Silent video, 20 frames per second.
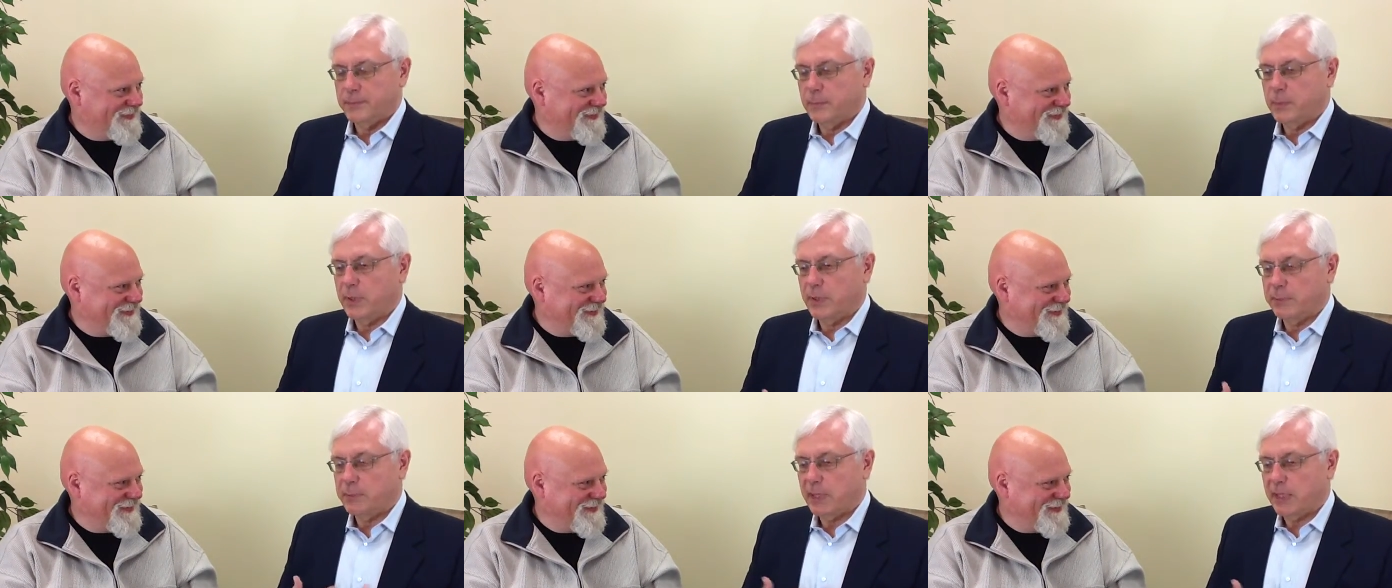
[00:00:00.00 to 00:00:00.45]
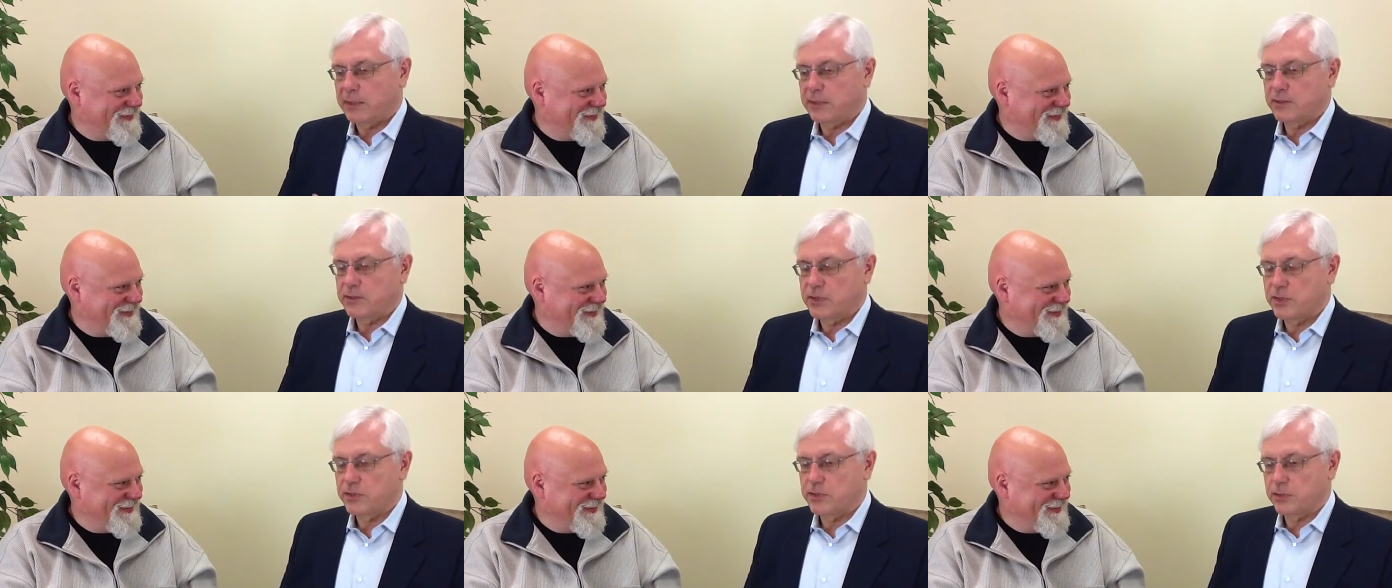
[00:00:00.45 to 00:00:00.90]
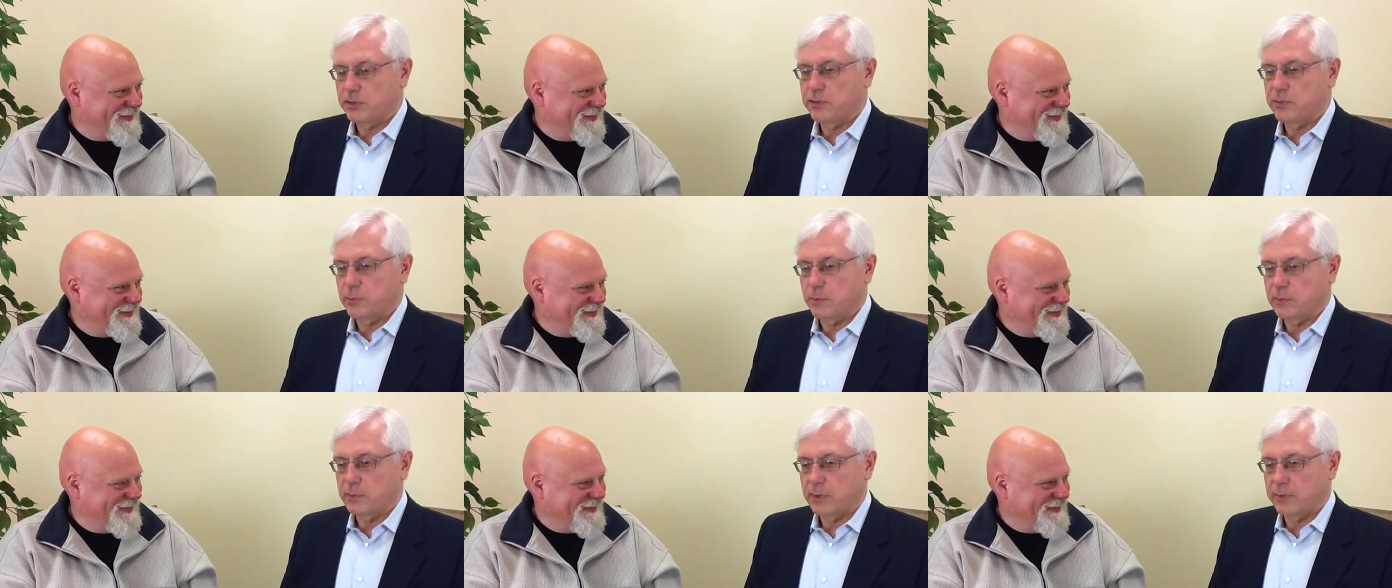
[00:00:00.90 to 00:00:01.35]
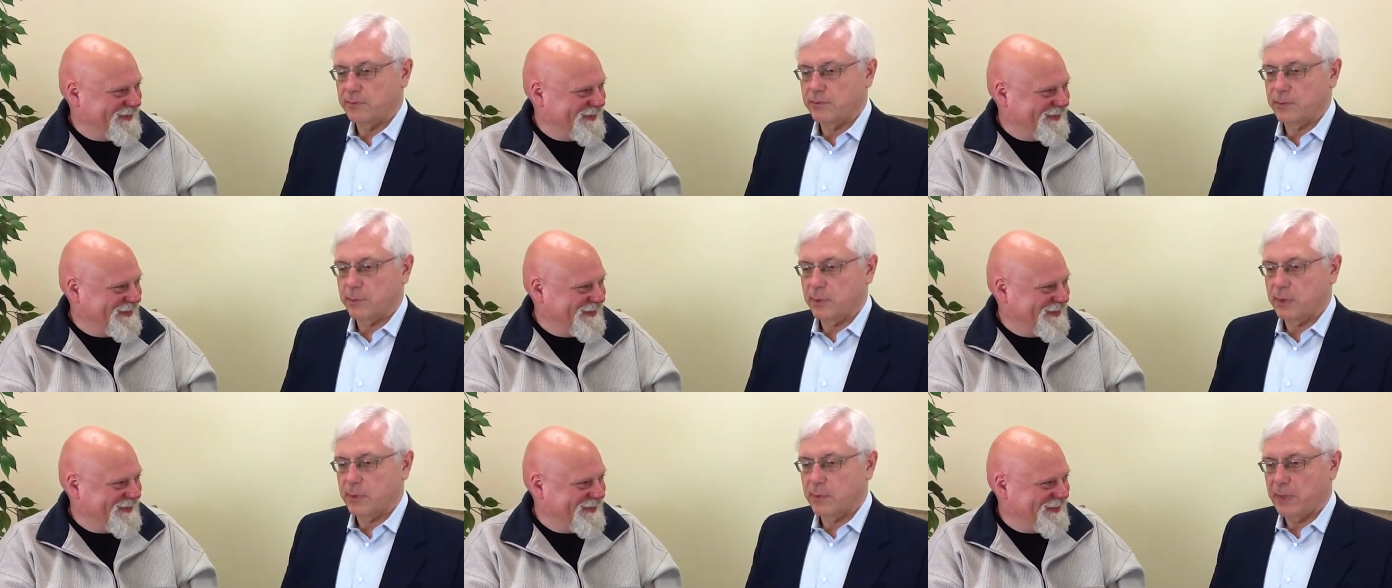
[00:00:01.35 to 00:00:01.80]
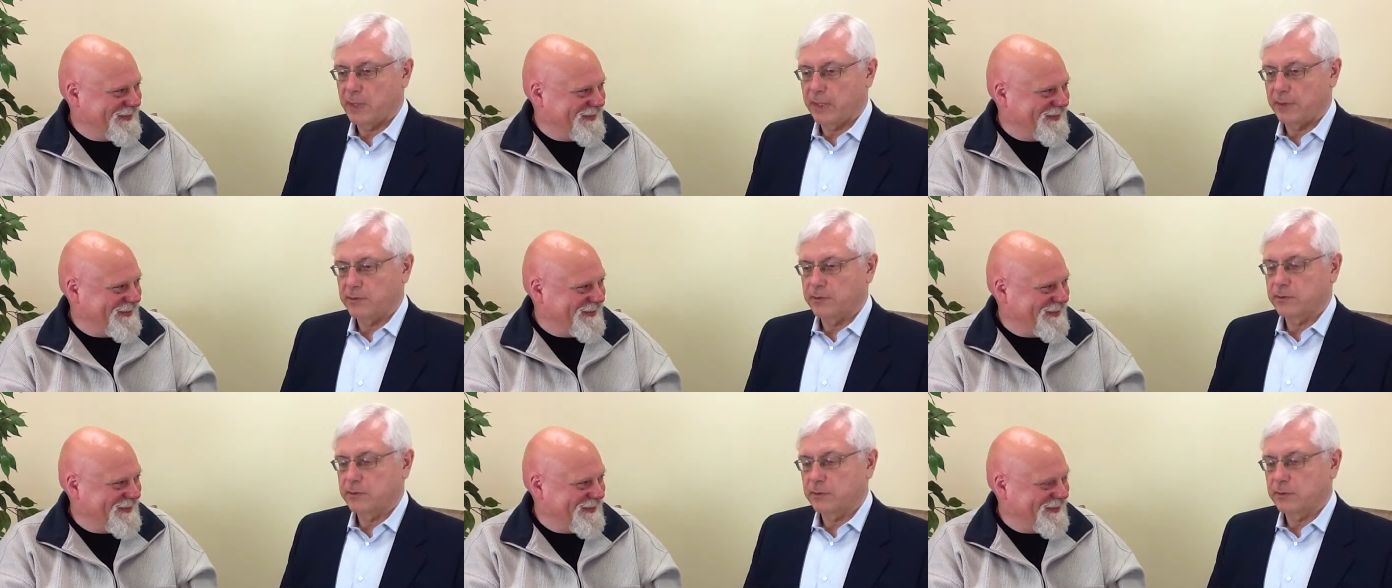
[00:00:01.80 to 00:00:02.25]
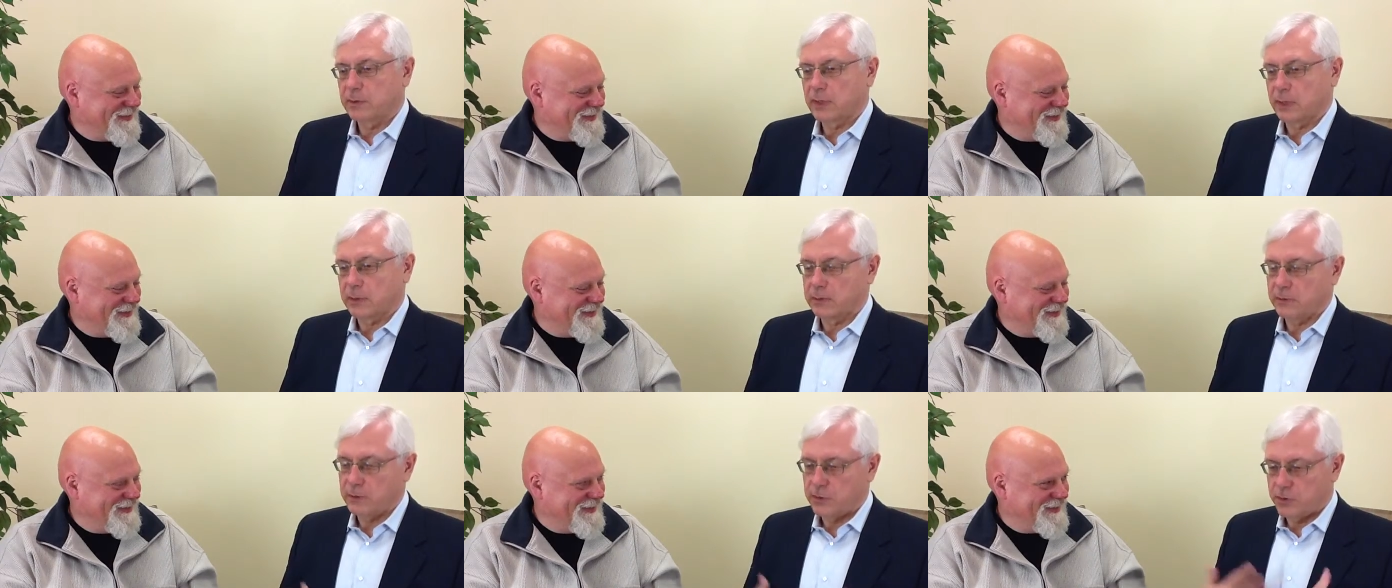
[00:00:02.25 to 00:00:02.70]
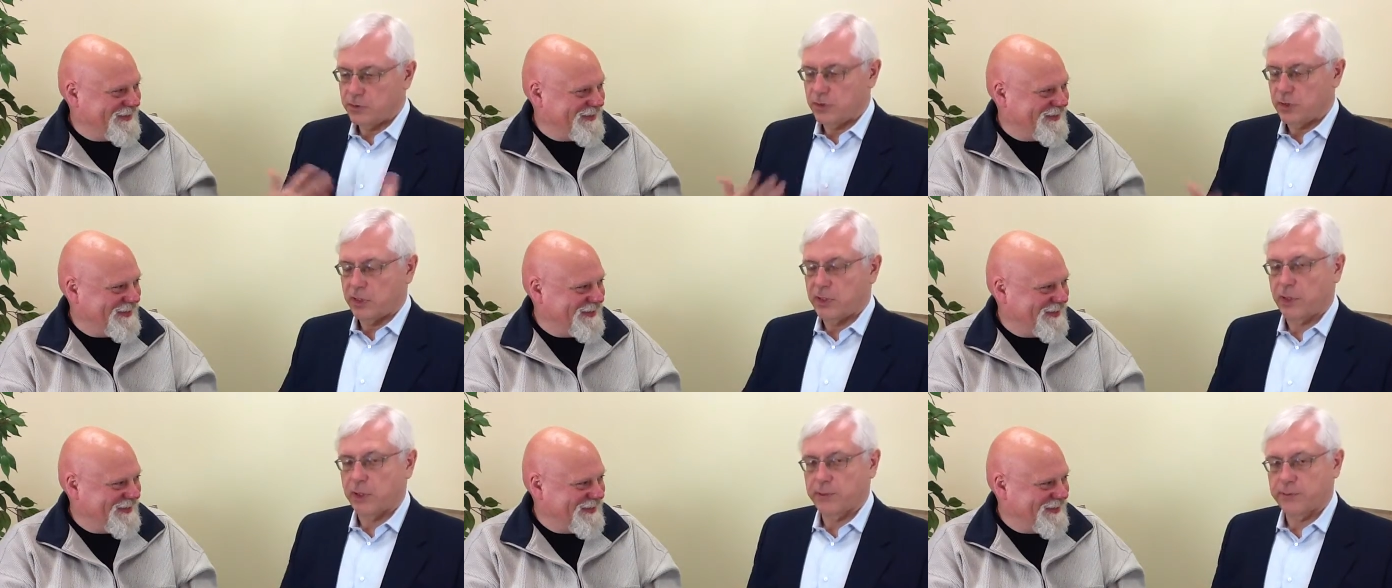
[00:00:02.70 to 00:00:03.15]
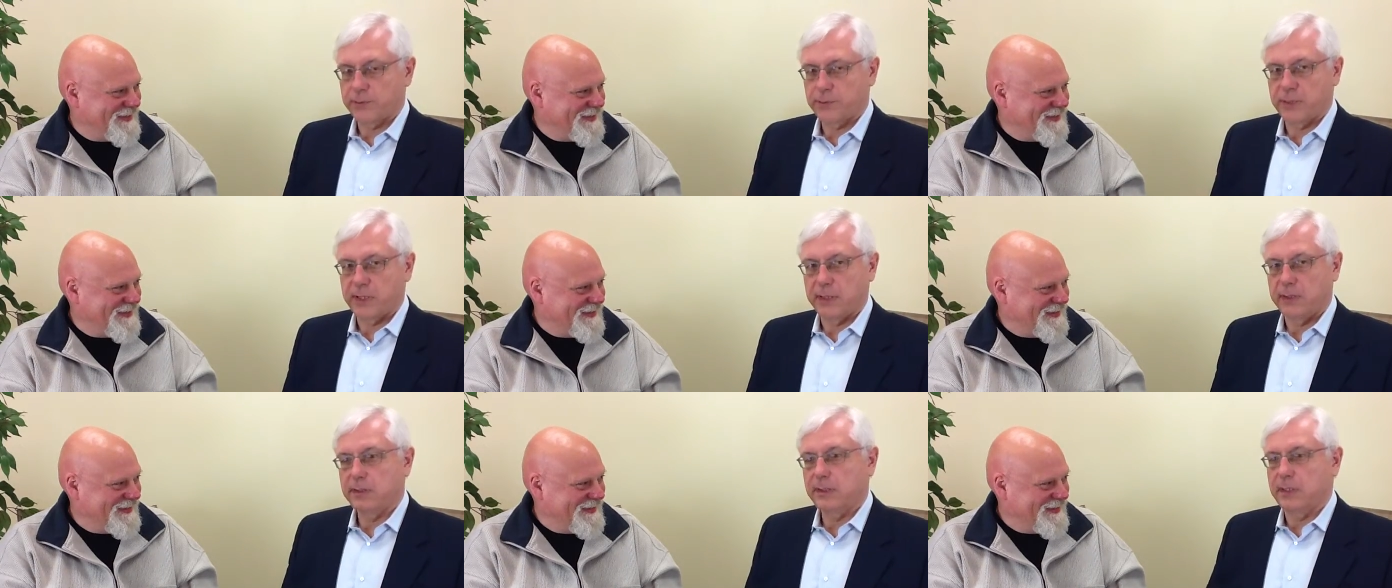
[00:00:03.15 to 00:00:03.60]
Speaker 1: we make decisions one of three ways, and usually all three.